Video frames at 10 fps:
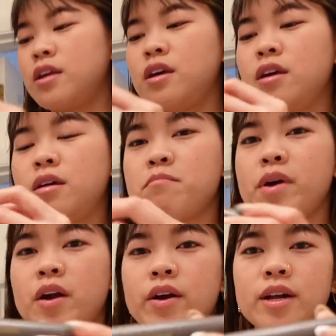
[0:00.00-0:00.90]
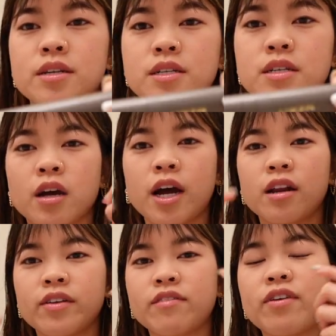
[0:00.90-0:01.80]
the Merit kind
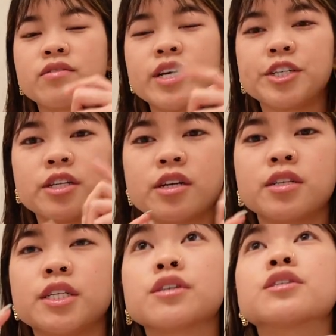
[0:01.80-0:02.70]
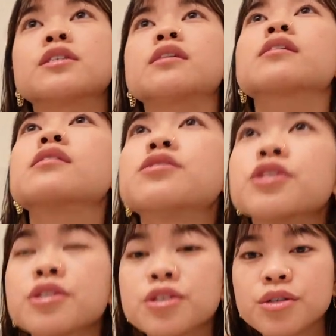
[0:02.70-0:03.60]
of like foundation concealer stick
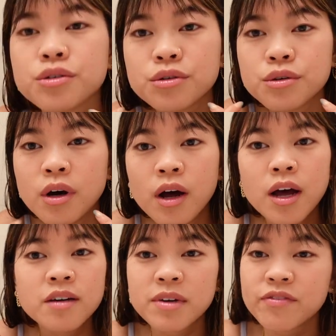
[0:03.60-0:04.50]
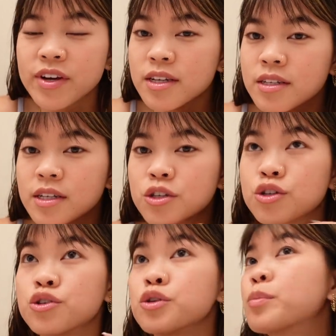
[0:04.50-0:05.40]
just to my face. It's
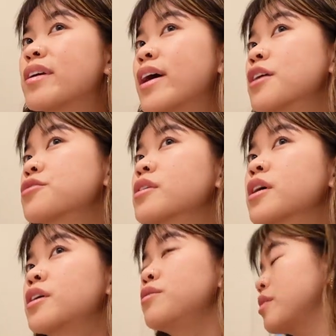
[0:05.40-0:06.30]
super natural looking. You